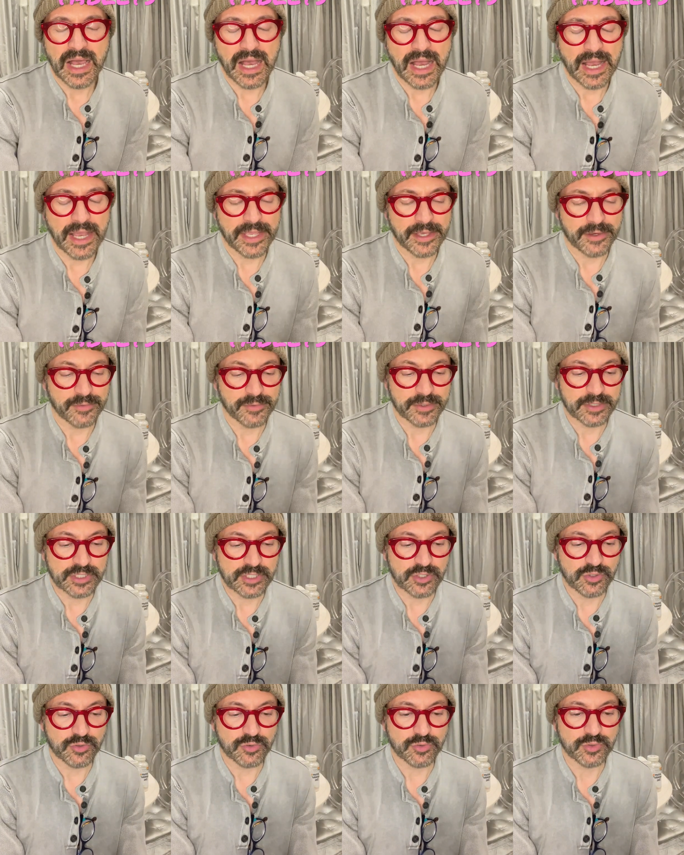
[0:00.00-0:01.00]
I
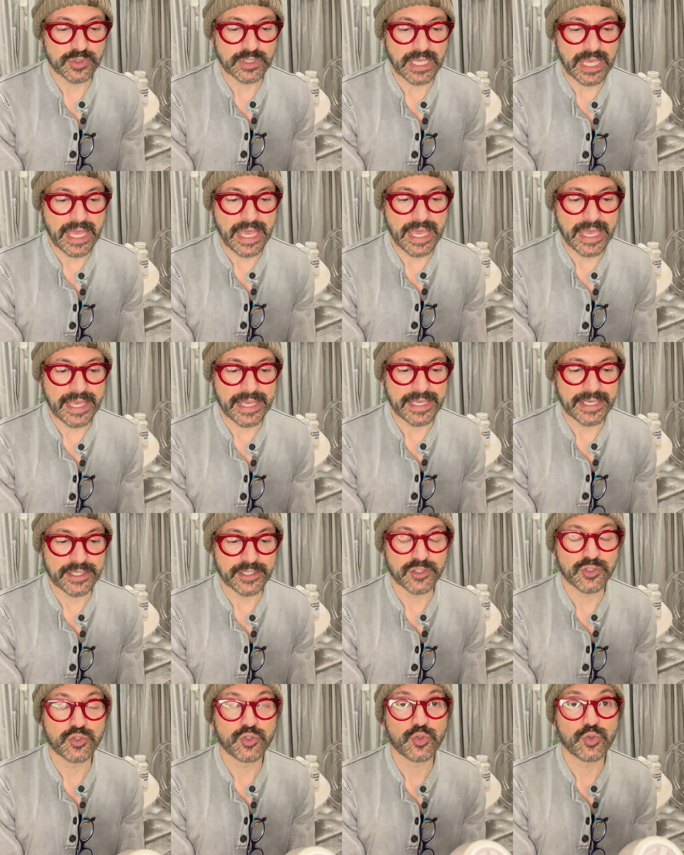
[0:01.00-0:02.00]
always use a
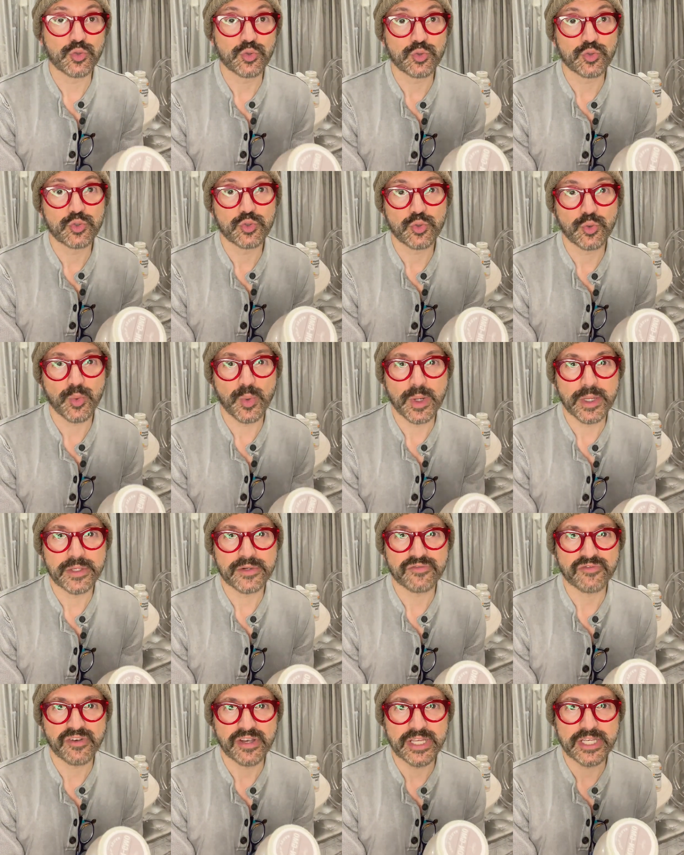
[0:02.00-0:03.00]
two to
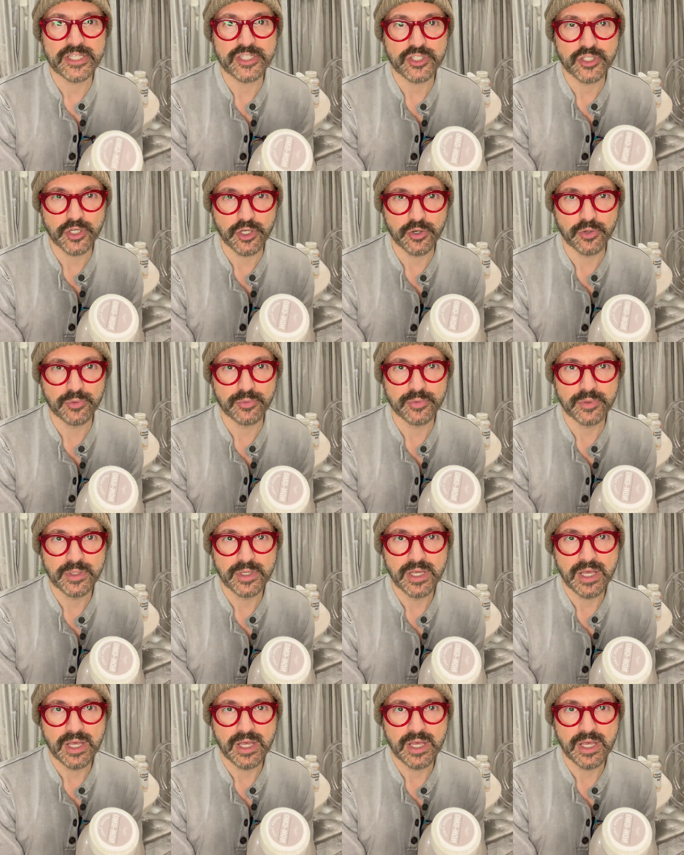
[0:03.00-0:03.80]
one ratio